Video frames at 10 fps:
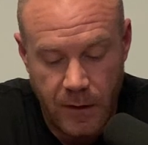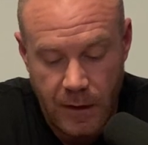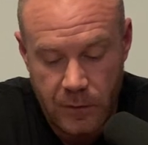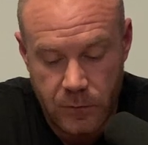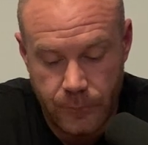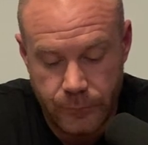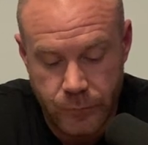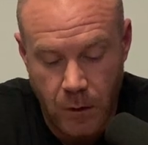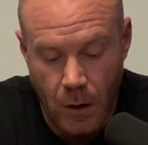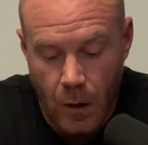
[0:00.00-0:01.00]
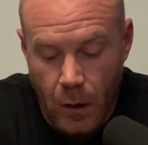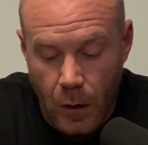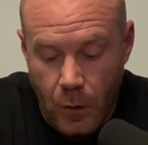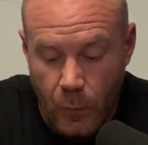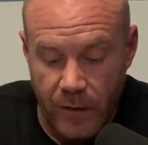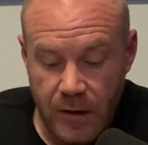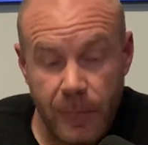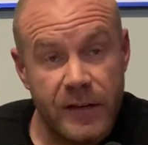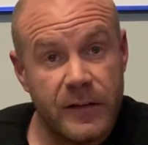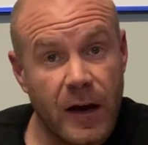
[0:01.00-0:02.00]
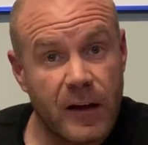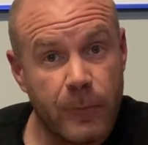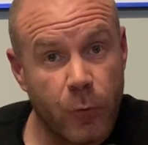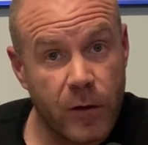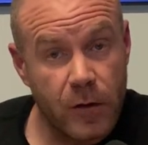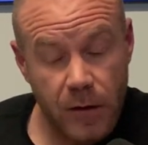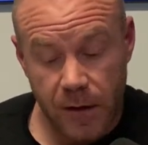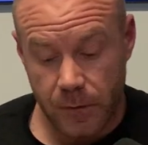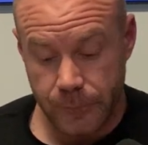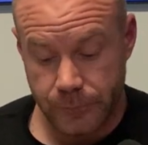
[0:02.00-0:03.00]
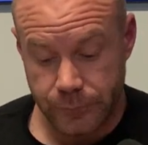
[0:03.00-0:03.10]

dash. Quit coming did not come for a year later.